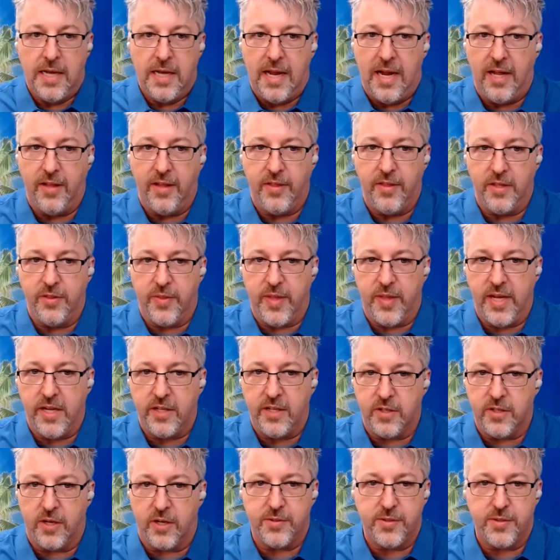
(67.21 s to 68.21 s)
And then
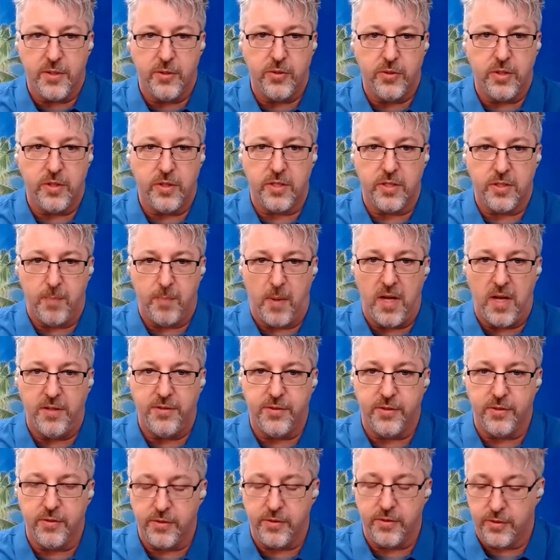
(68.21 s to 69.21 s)
thanks also to the
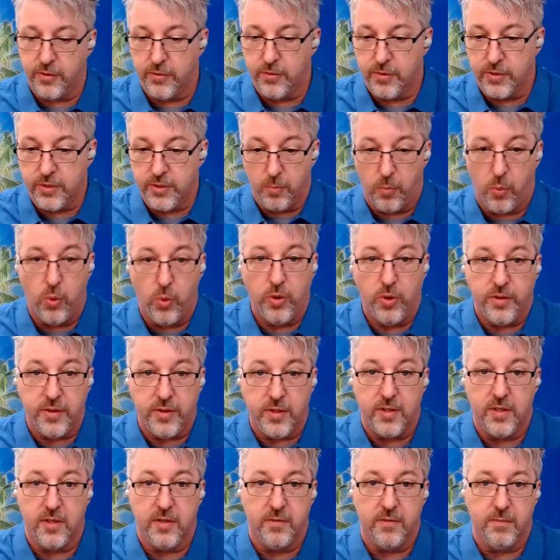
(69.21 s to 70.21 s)
sponsors who support
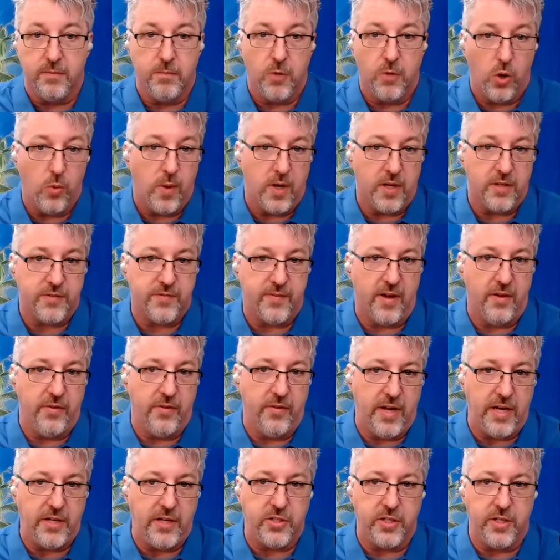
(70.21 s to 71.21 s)
the OWASP
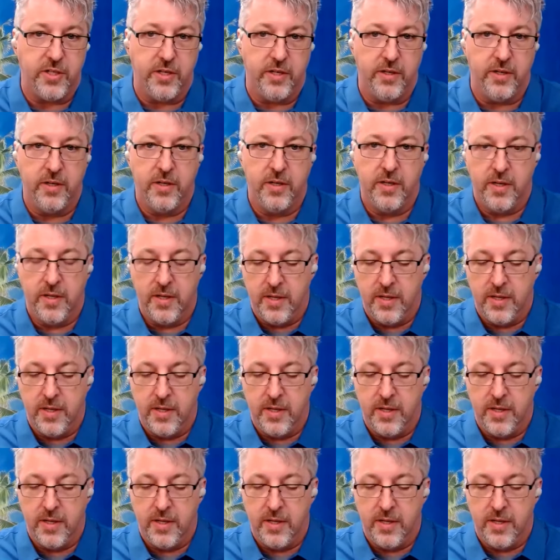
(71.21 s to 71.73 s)
Foundation